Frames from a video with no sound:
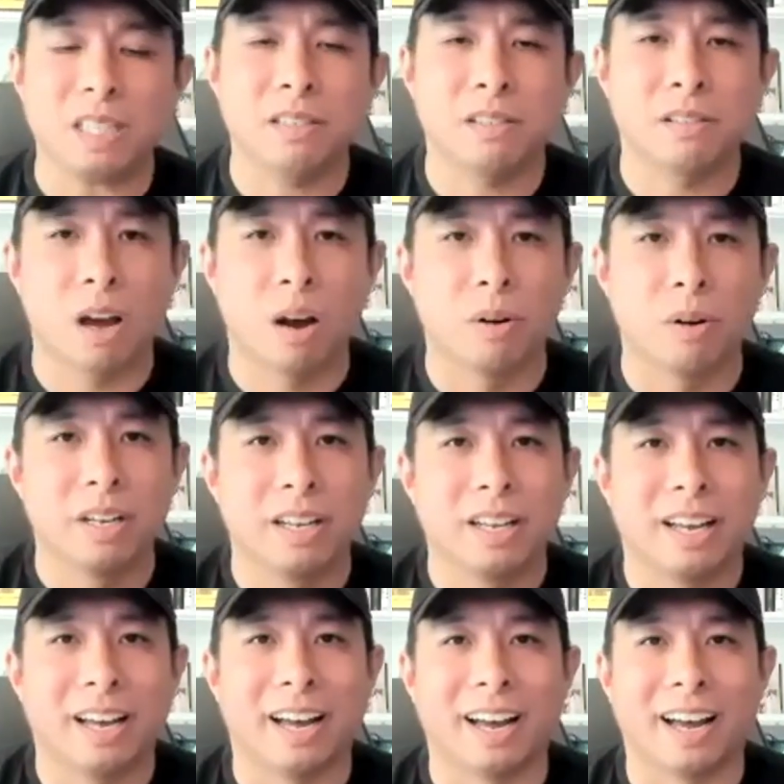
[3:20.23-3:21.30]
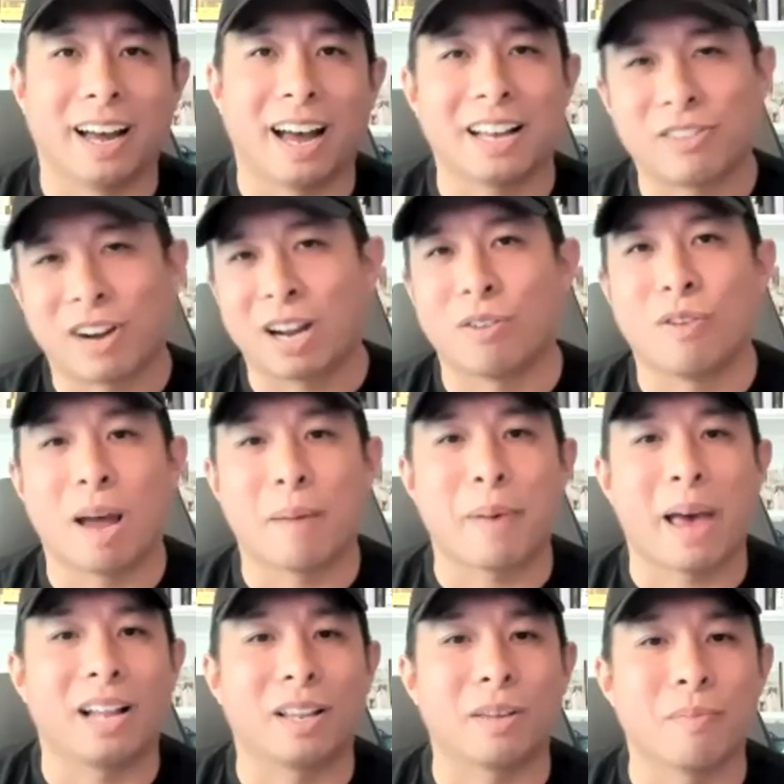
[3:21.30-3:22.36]
So I try to rep
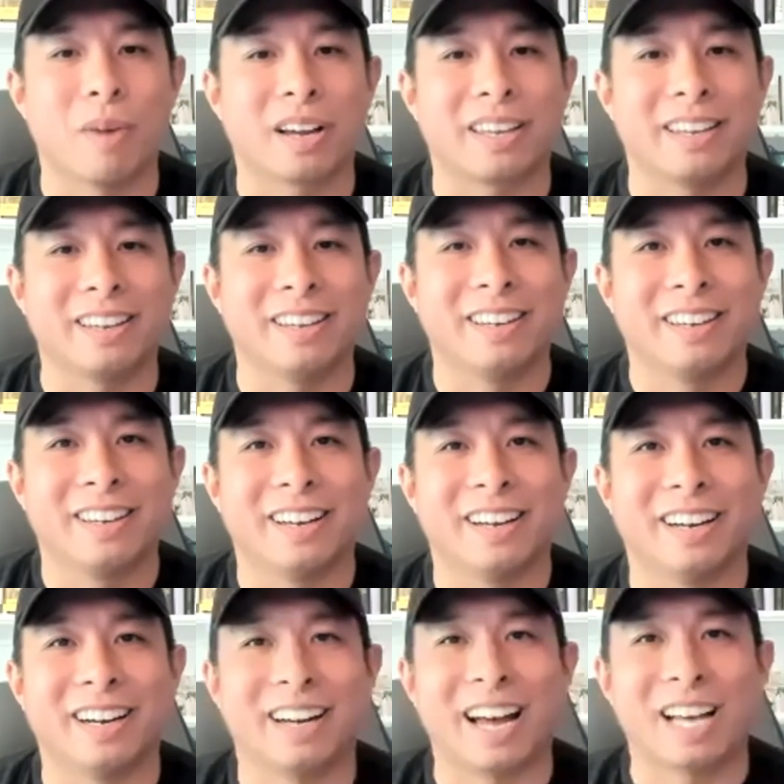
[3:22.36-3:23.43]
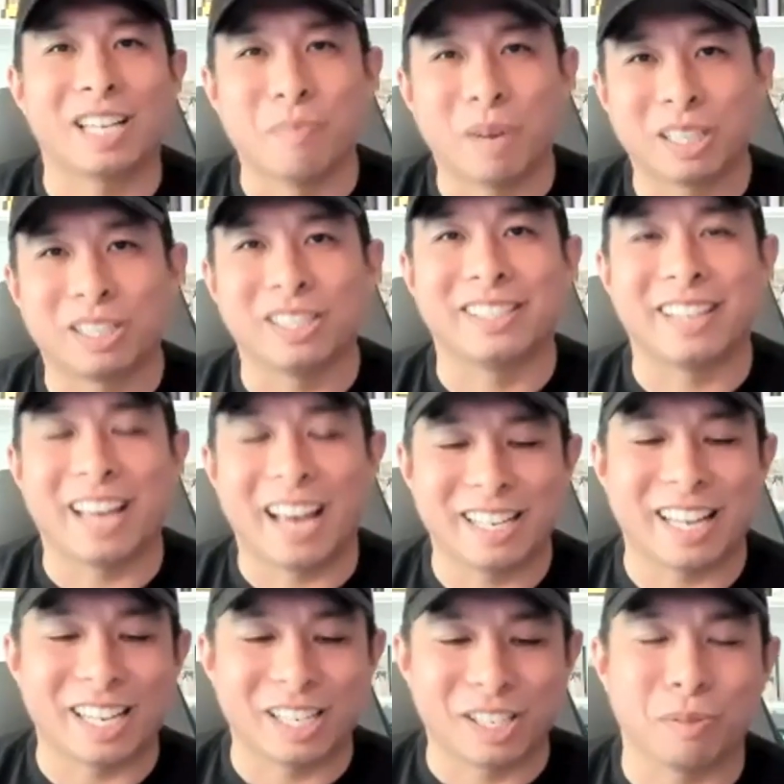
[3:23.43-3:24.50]
Ali Maki as much as
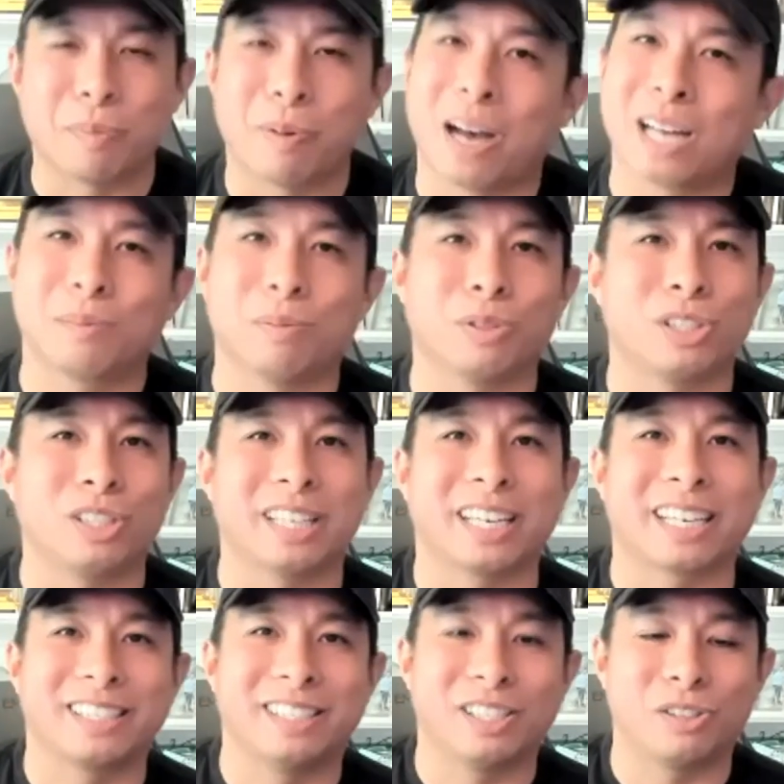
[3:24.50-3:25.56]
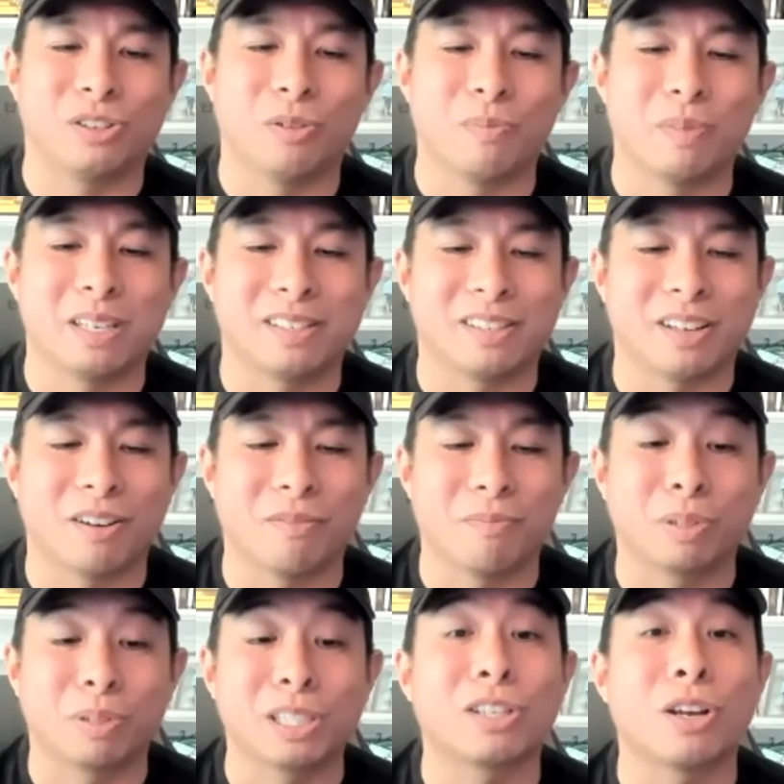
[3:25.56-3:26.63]
humanly possible. She's like a sister to me. So
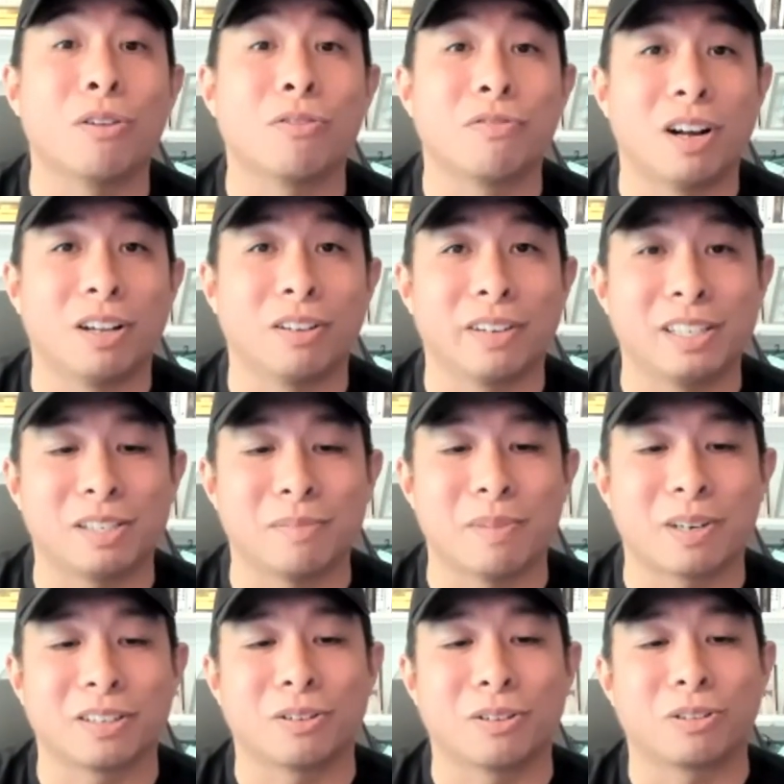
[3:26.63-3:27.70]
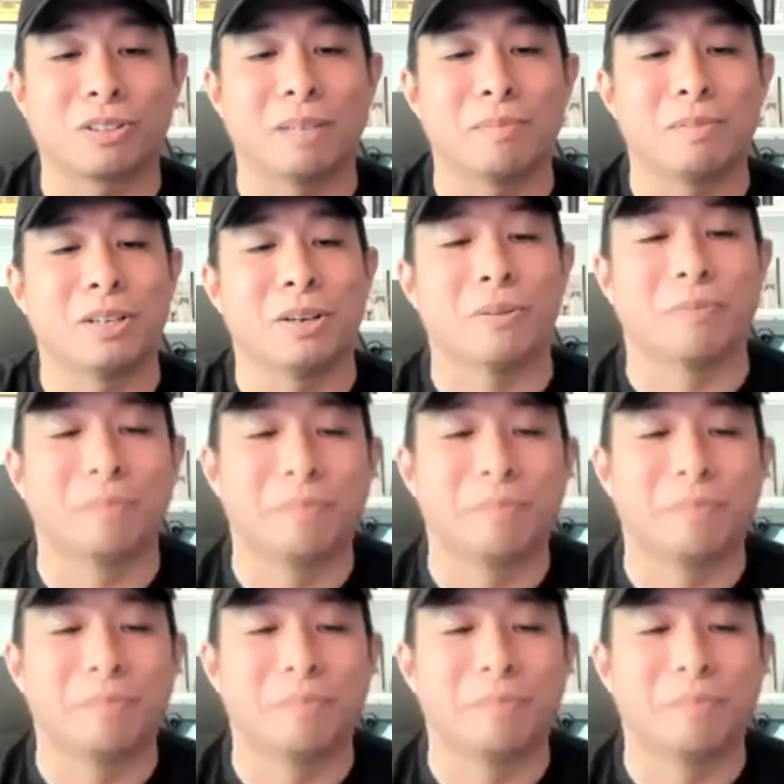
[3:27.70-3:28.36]
please go follow Asian American Girl Club too.